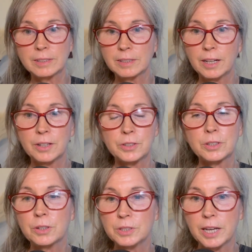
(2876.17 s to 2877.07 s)
I'll just
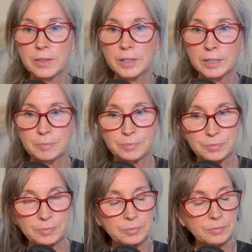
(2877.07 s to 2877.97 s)
go down there,
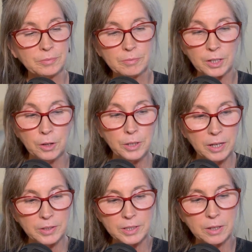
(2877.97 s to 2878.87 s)
go down
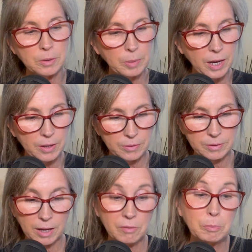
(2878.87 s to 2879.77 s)
this other path
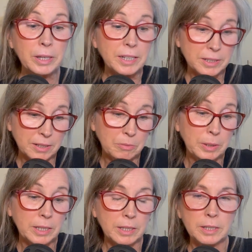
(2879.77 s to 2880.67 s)
of peace, of
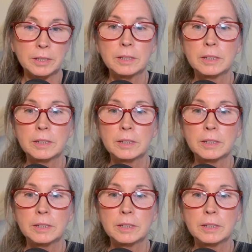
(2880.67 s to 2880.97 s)
being here.